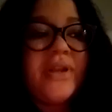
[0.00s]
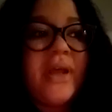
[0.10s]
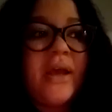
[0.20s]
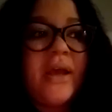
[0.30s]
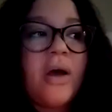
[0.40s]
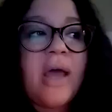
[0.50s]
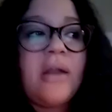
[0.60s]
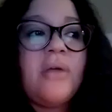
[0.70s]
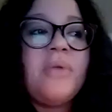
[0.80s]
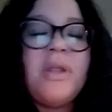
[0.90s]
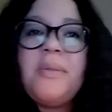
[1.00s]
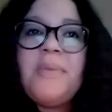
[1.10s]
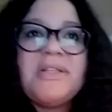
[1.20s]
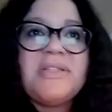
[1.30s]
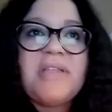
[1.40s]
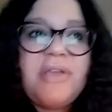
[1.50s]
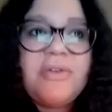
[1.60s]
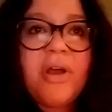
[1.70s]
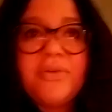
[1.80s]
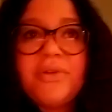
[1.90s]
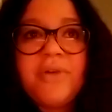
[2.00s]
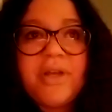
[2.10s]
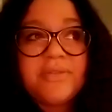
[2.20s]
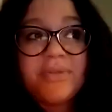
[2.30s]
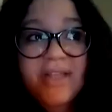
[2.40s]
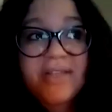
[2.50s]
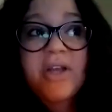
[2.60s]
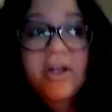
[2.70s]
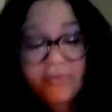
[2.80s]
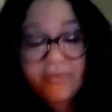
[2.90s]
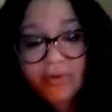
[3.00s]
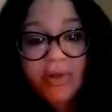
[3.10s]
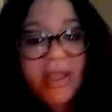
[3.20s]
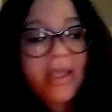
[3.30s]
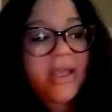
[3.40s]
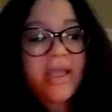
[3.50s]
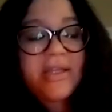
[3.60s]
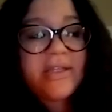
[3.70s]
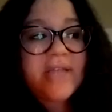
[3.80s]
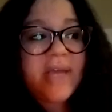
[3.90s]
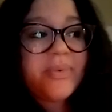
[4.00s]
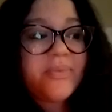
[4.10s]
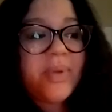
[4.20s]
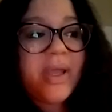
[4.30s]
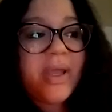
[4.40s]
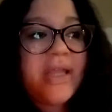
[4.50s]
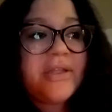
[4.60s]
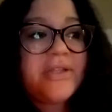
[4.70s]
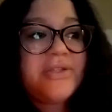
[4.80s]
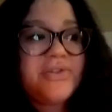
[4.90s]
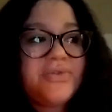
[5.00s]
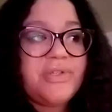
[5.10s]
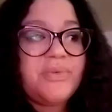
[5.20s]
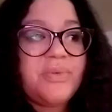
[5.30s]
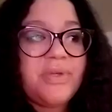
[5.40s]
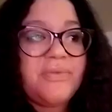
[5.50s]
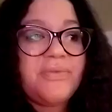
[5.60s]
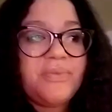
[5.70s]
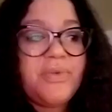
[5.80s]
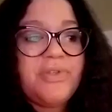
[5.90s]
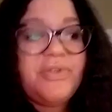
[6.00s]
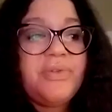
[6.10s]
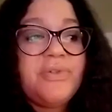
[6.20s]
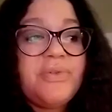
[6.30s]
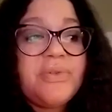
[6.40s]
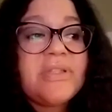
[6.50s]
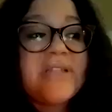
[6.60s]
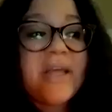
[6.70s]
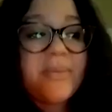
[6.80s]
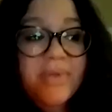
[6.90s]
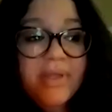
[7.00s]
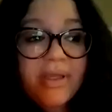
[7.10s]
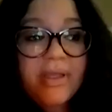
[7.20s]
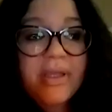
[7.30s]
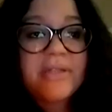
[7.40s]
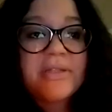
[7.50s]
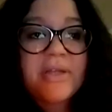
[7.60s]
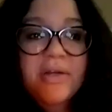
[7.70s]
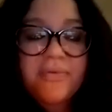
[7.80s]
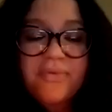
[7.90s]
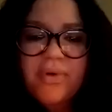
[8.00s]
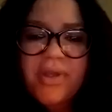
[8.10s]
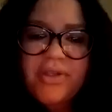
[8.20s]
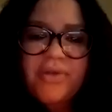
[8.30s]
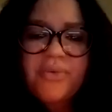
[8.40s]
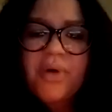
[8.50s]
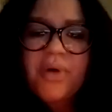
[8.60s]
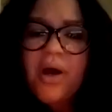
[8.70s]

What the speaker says: that I'm not saying you're holding a grudge because that's hurtful. Any type of pain that you deal with when you lose something is hurtful, and you